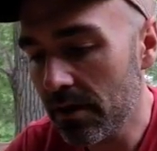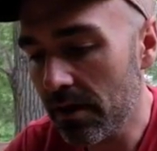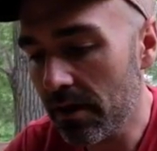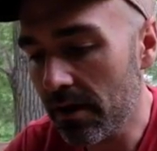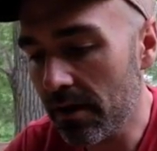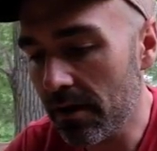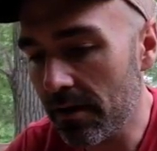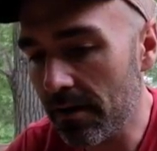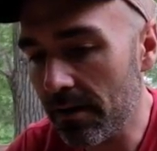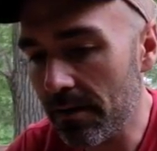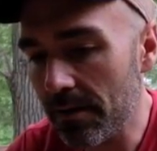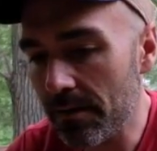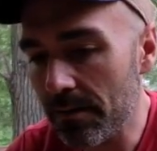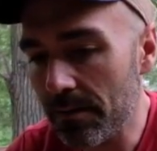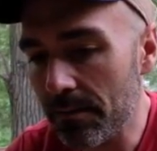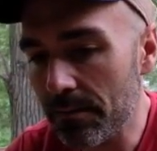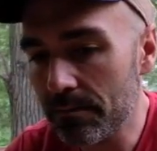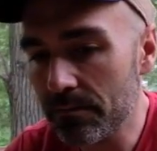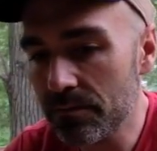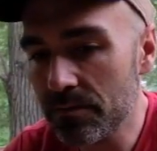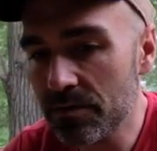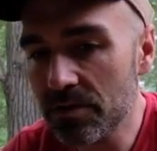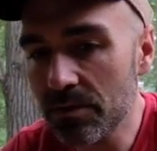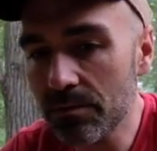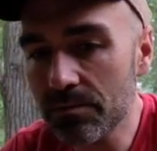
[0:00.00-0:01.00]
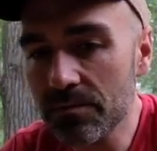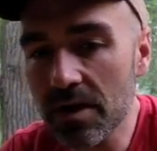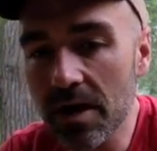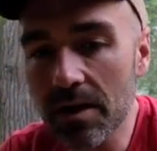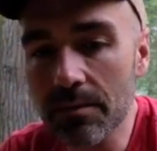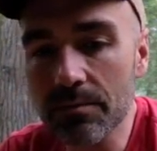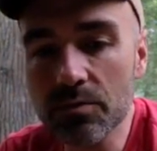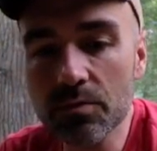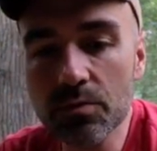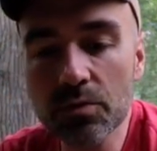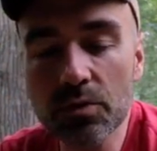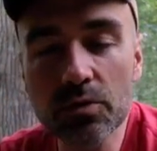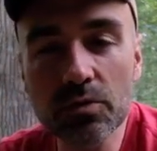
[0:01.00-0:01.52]
uh,
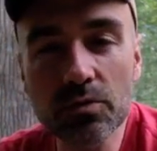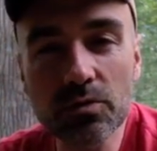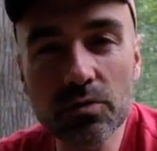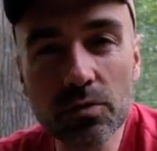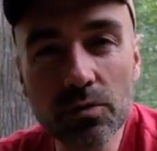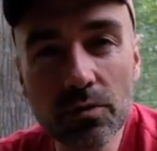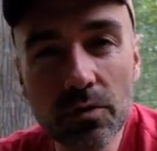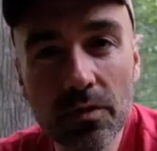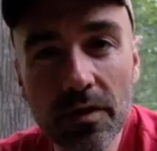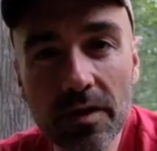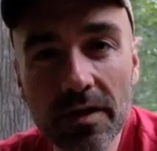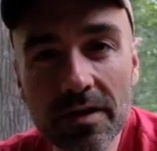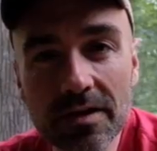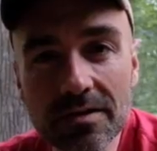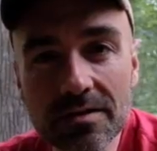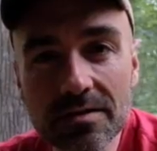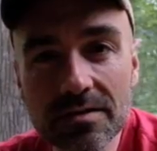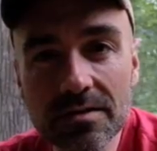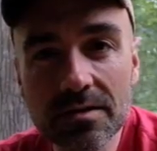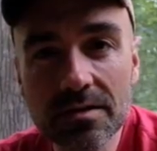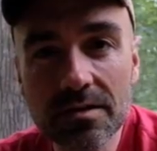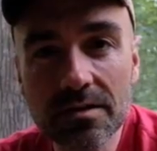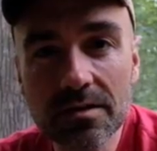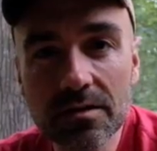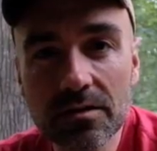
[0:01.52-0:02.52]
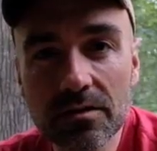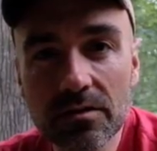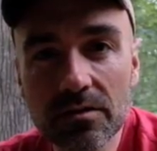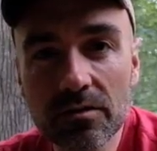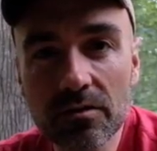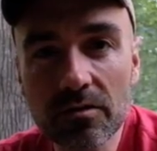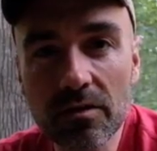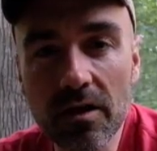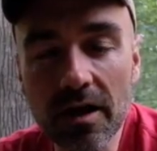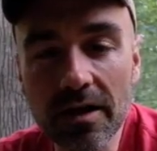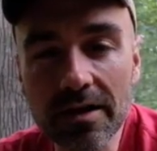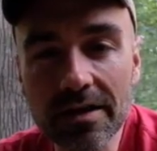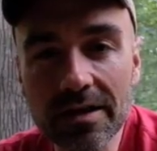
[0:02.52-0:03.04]
sometimes when you do things,
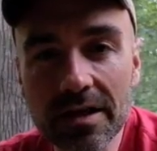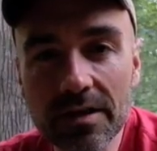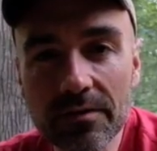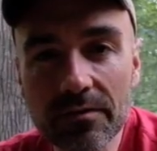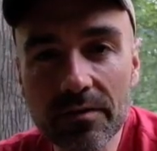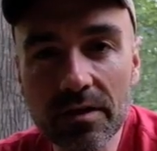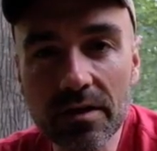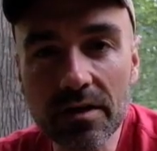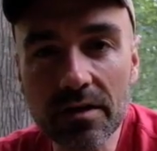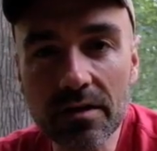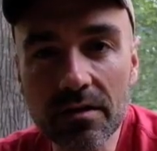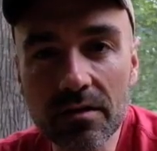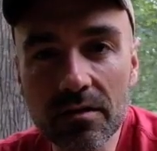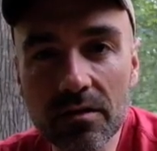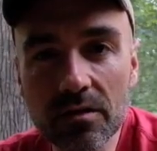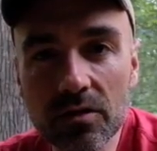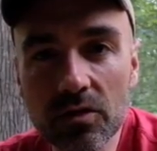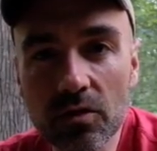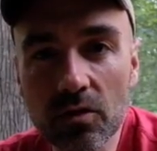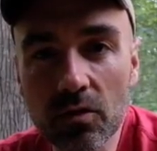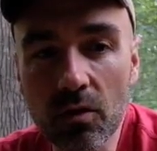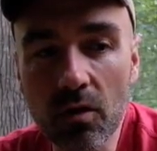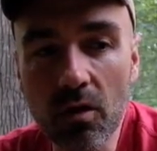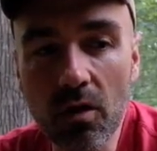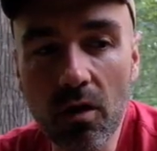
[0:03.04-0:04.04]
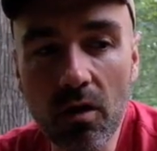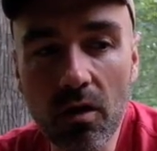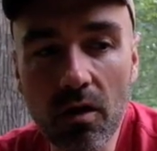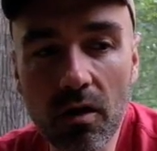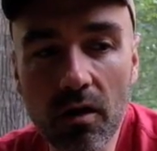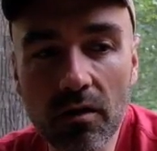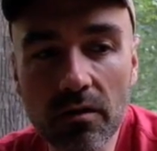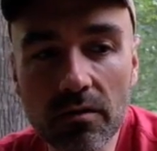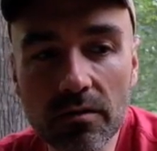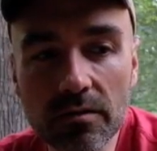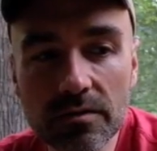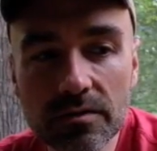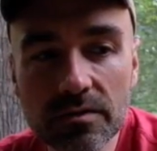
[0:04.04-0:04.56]
you're not giving it your
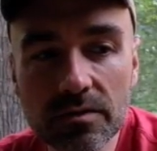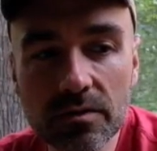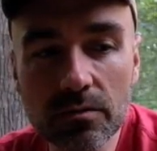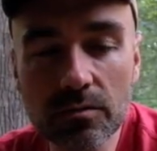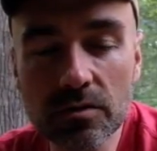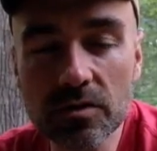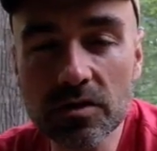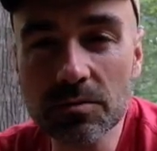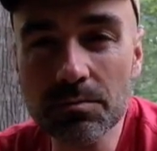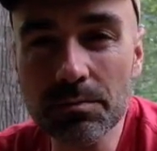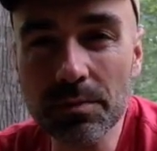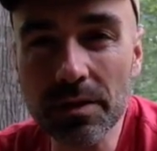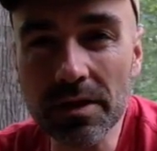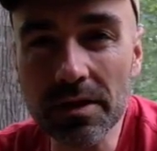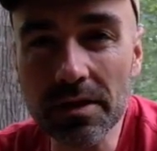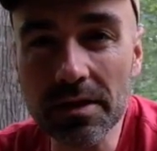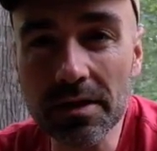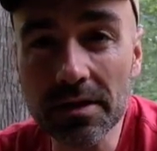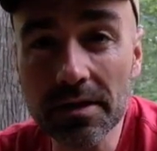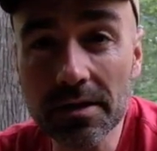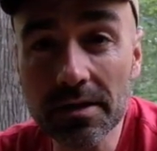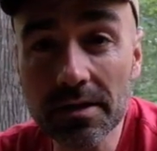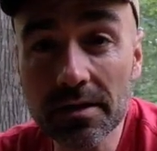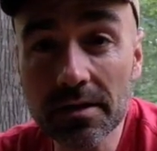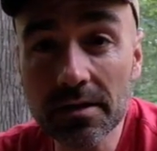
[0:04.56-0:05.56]
all, so to speak,